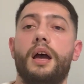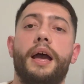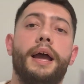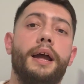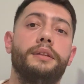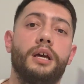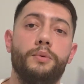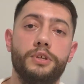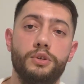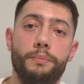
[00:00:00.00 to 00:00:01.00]
And I
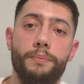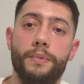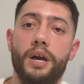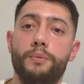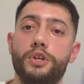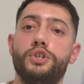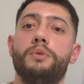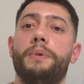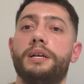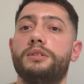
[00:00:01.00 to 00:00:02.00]
wish you
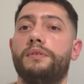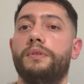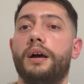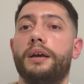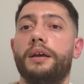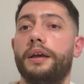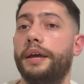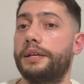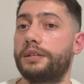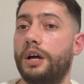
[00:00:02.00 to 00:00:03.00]
best of luck,
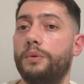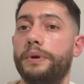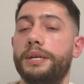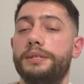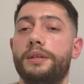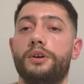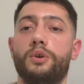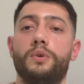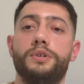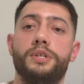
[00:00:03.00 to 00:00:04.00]
and as always, the
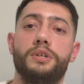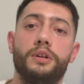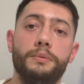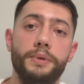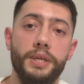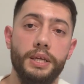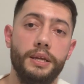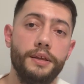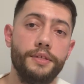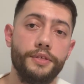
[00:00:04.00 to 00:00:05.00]
course is gonna be
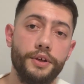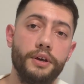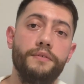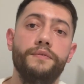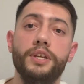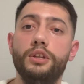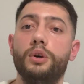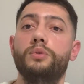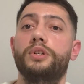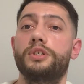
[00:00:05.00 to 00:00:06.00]
in the
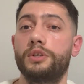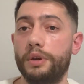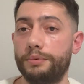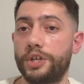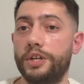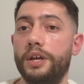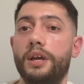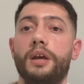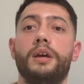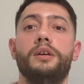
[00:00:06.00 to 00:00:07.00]
video description.
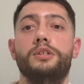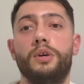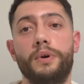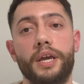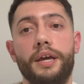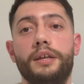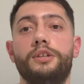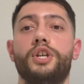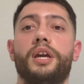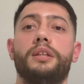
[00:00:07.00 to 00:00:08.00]
So again,
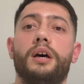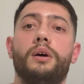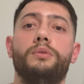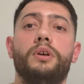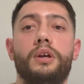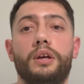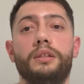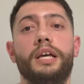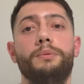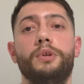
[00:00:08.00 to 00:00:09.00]
check it out,
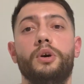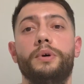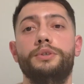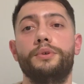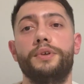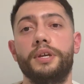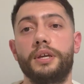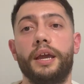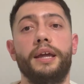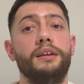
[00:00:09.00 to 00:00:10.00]
let me know what you
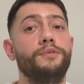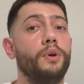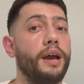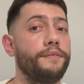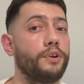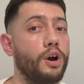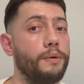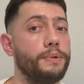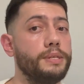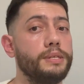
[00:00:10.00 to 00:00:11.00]
think, and if you have
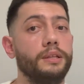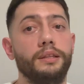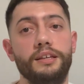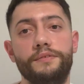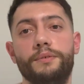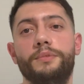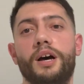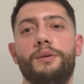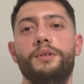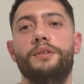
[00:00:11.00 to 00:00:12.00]
comments, leave them
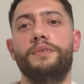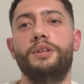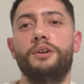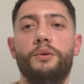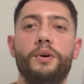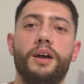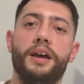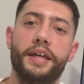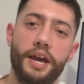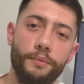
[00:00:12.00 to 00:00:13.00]
down in the video
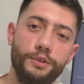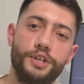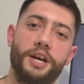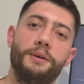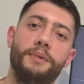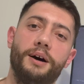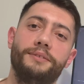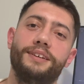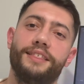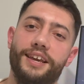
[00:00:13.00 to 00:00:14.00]
and I will check them out.
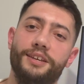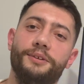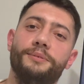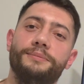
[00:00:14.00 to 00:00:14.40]
Thank you.